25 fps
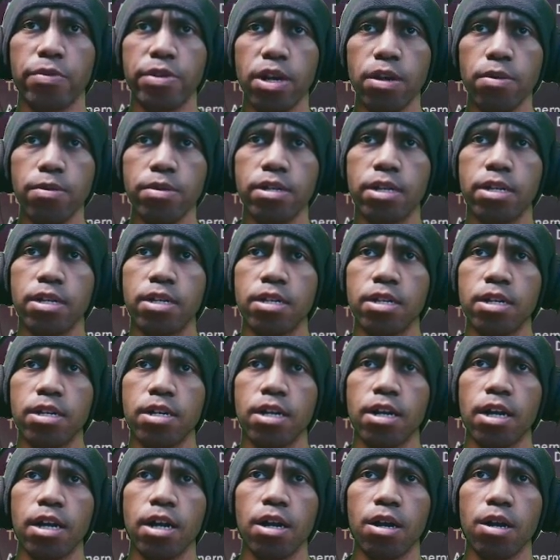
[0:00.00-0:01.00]
Here we go.
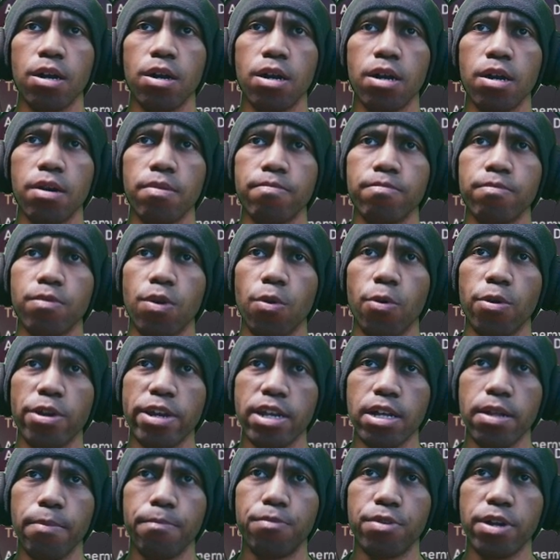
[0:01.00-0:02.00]

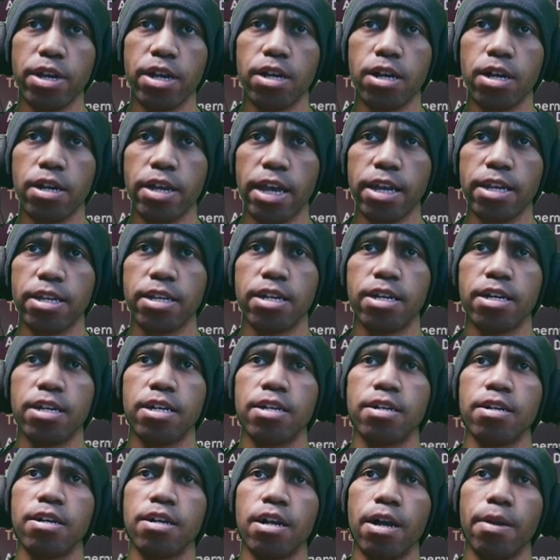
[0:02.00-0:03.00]
Oracle Break. Okay.
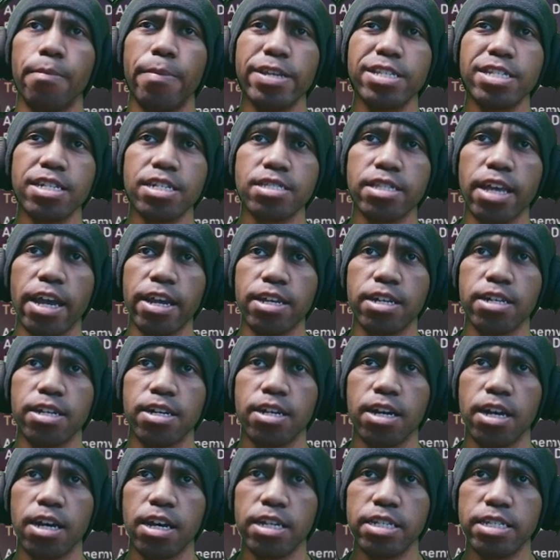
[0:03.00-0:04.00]
A basic attack.
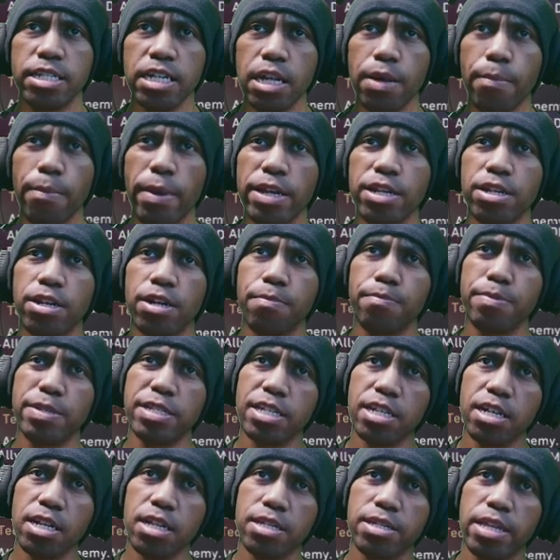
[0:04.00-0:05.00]
Deal minor
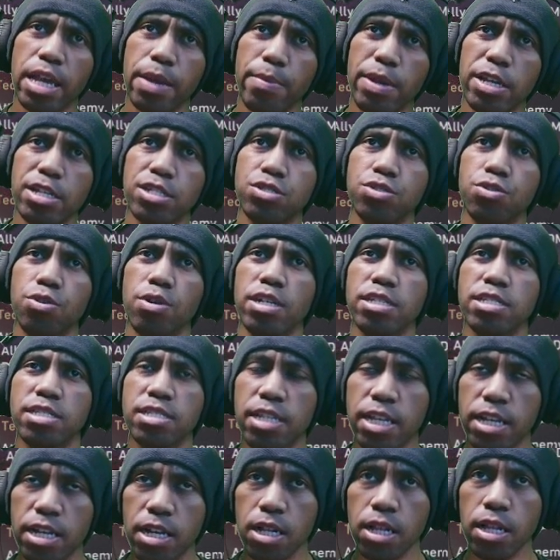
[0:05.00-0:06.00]
physical damage to a
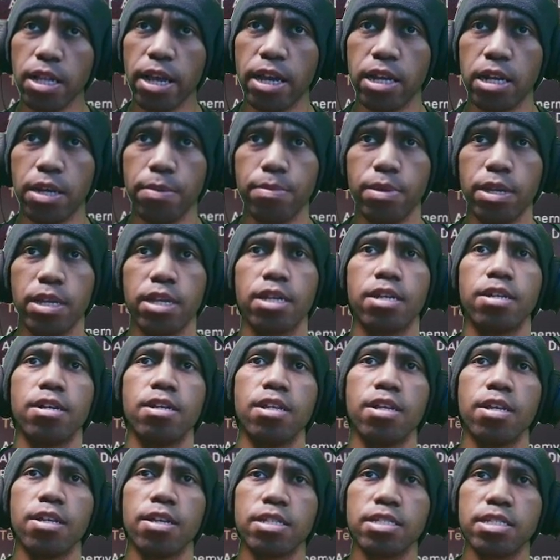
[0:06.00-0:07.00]
single enemy.
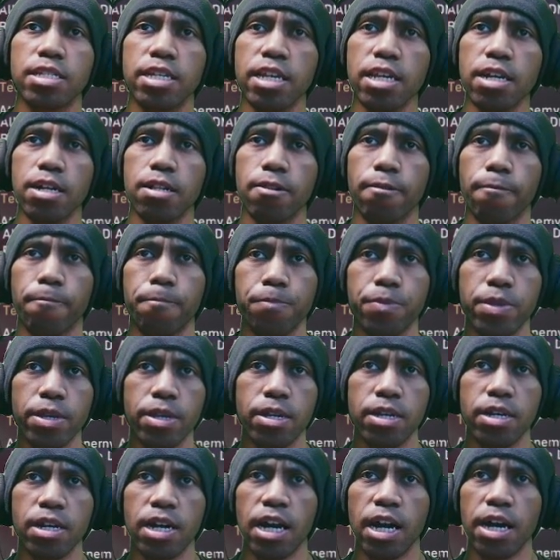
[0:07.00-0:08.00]
Skill.
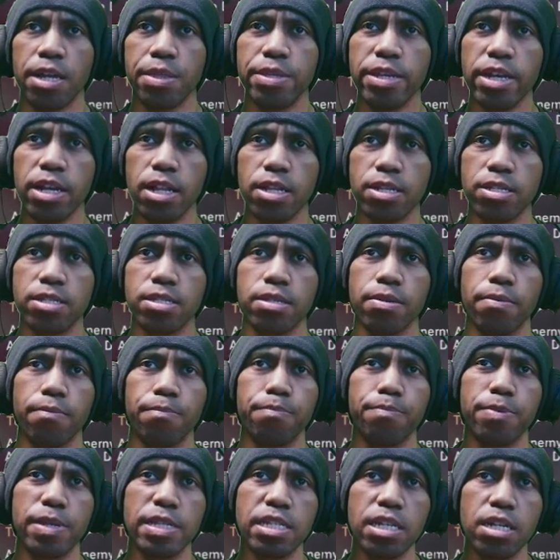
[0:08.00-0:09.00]
Deals
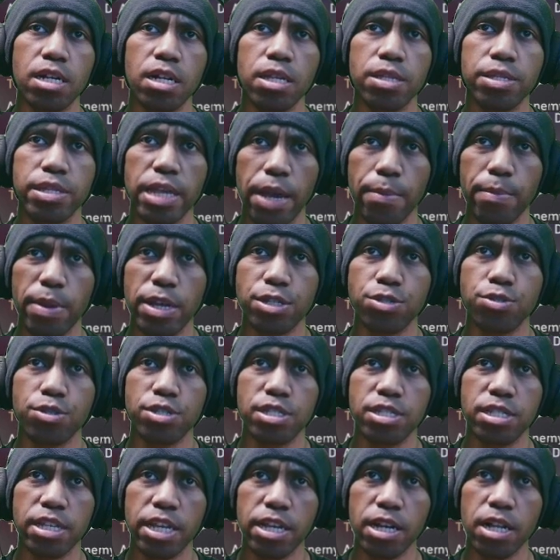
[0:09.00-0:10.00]
physical damage
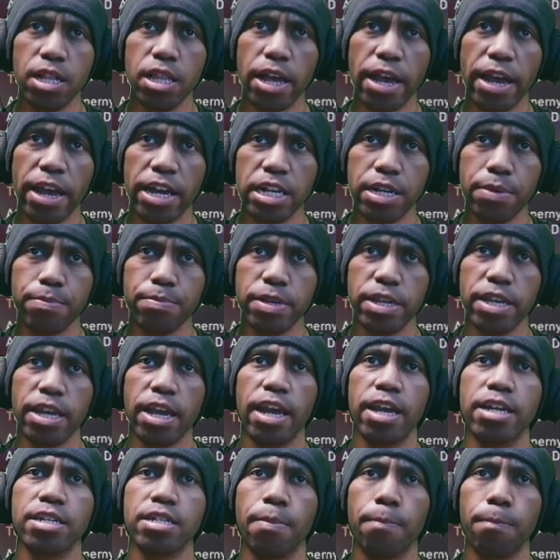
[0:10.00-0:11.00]
to single
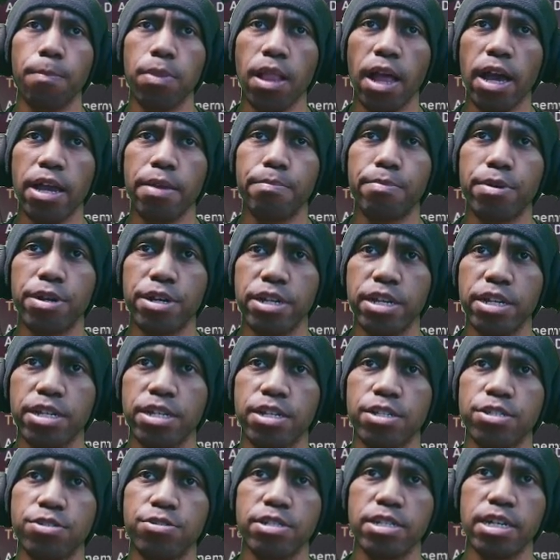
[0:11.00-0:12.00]
enemy and apply
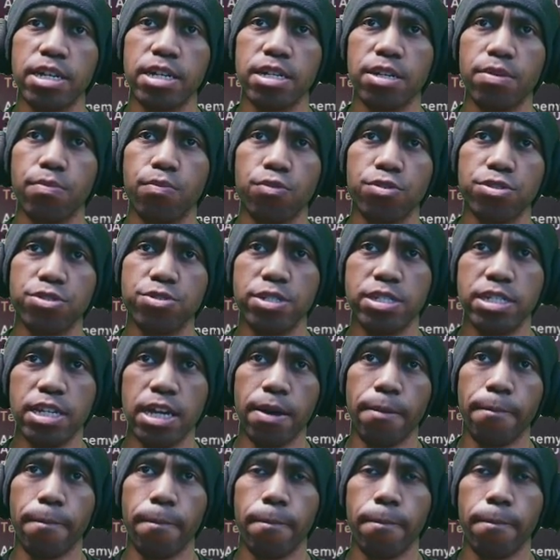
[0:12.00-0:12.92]
burden to